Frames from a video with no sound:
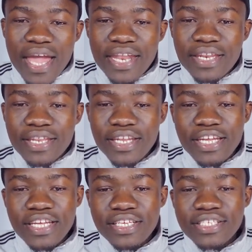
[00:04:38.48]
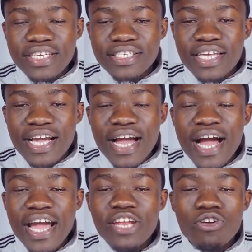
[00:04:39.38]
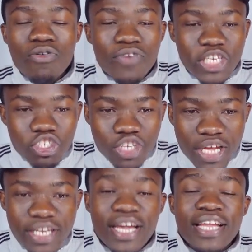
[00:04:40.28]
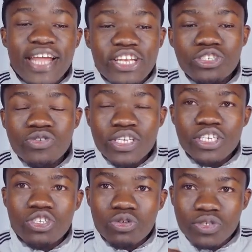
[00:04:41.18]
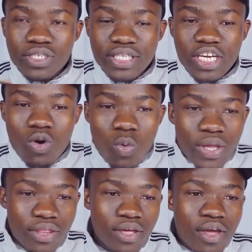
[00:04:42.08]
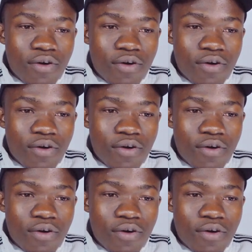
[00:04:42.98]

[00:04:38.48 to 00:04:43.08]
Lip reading: And this is a kind of a trend that you need to stick with.